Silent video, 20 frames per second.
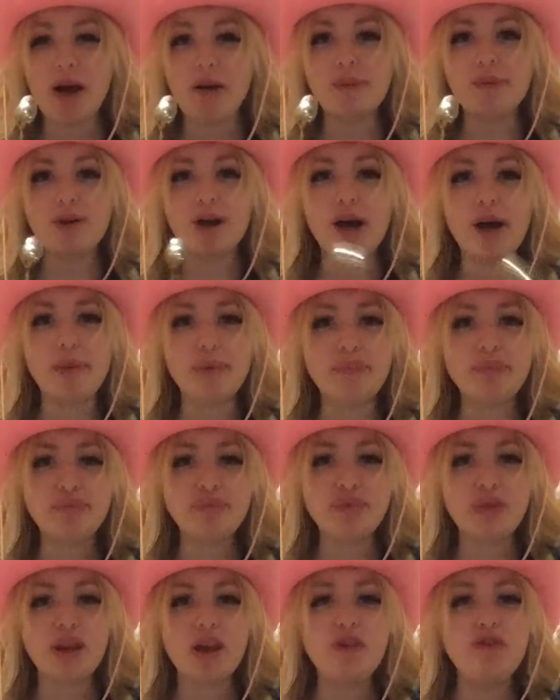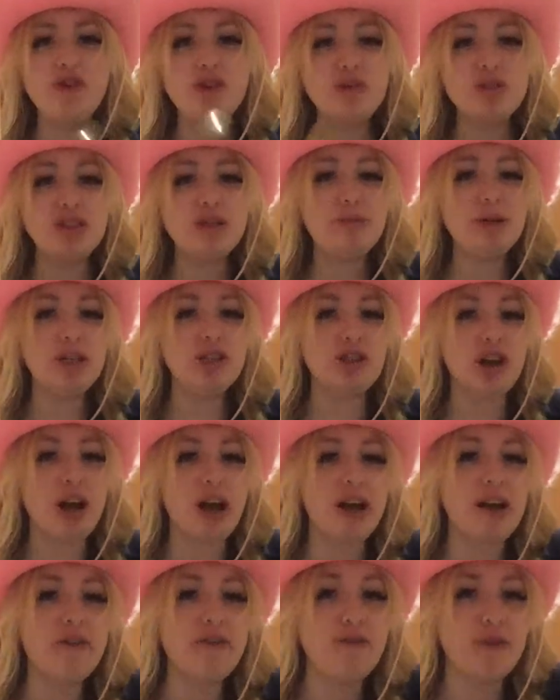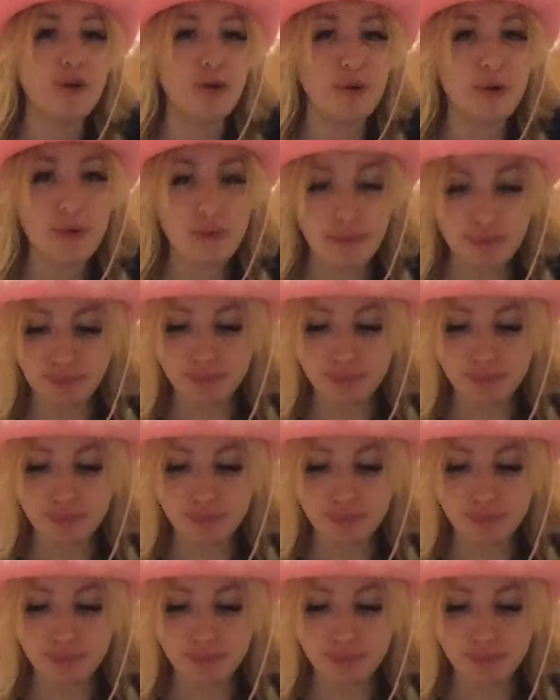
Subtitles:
Okay, if you see me trying food